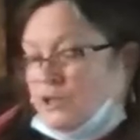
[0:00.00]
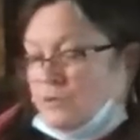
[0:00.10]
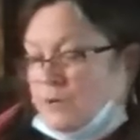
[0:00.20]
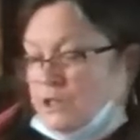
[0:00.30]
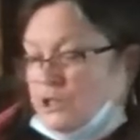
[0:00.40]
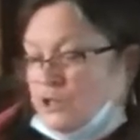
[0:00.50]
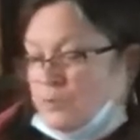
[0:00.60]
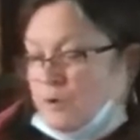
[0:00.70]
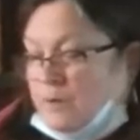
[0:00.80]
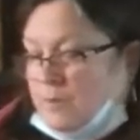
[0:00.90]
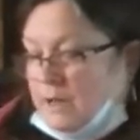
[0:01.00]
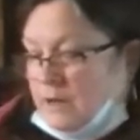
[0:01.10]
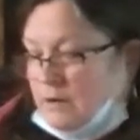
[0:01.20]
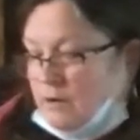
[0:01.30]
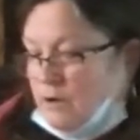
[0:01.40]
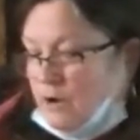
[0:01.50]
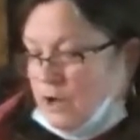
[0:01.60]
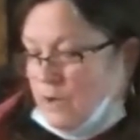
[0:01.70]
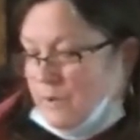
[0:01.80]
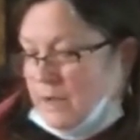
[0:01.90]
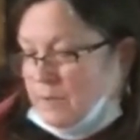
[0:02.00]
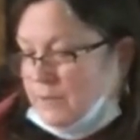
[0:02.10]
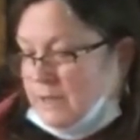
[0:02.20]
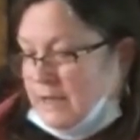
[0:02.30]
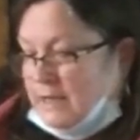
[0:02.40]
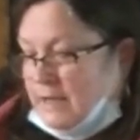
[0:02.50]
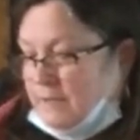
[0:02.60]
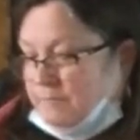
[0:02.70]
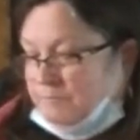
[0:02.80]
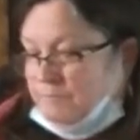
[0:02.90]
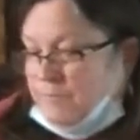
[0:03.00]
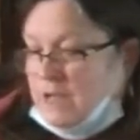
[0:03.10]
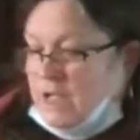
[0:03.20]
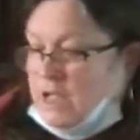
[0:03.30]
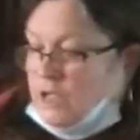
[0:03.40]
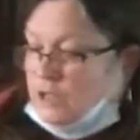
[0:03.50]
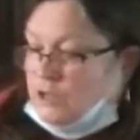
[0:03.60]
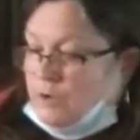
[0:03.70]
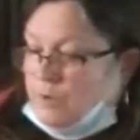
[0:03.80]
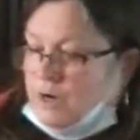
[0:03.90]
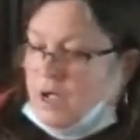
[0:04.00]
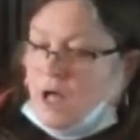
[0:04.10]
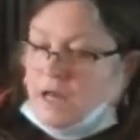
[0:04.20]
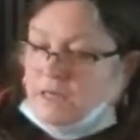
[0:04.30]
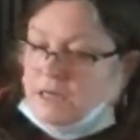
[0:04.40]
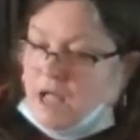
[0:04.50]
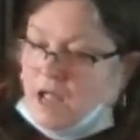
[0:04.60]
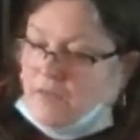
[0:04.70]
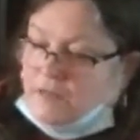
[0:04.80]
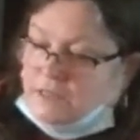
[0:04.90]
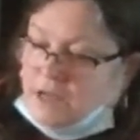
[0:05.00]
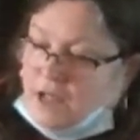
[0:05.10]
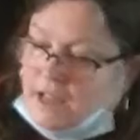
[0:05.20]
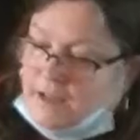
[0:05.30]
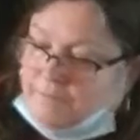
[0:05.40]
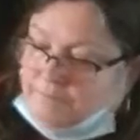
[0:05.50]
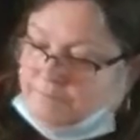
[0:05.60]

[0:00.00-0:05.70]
sure my Gingerbread Men aren't going upside down. So I'm going to untie the tie.